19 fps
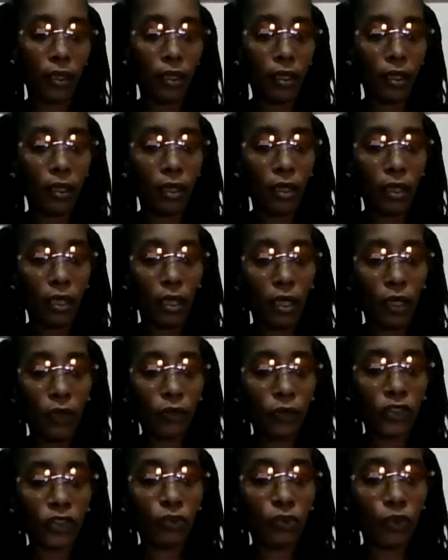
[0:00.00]
and just
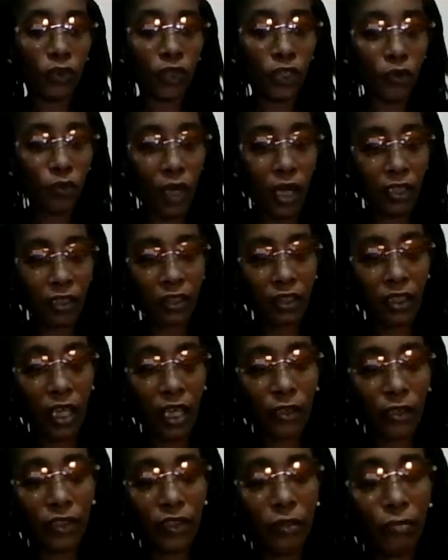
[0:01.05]
really watched how
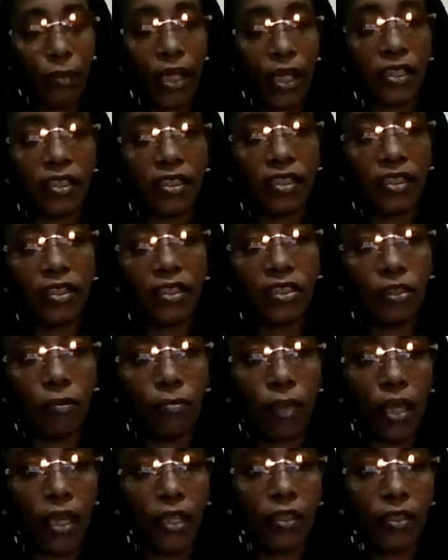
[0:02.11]
somebody
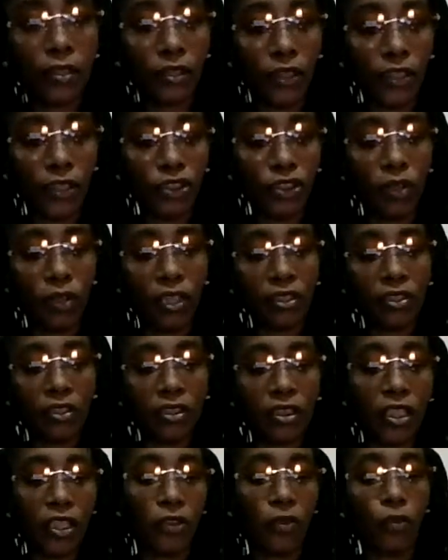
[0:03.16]
systematically tried to take
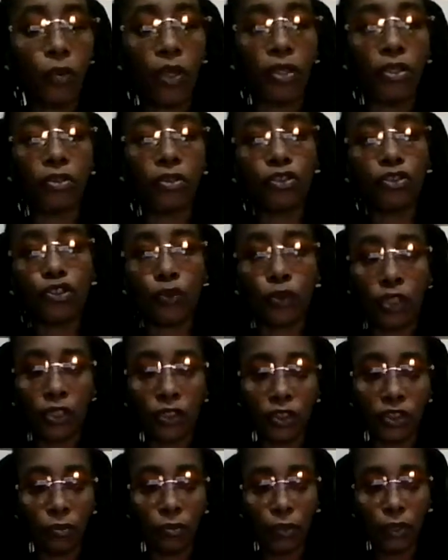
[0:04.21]
away your joy and
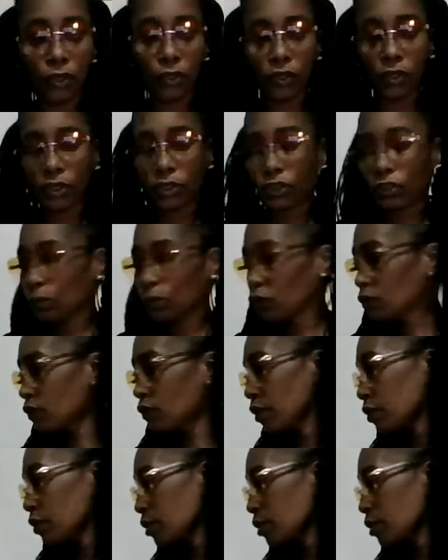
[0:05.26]
stability. Smooth like that.